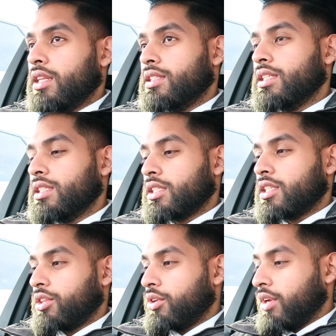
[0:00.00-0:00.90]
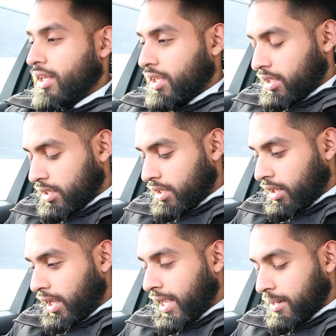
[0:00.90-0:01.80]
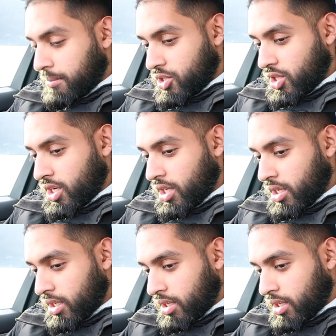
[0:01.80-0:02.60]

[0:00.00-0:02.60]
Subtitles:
The C63 AMG,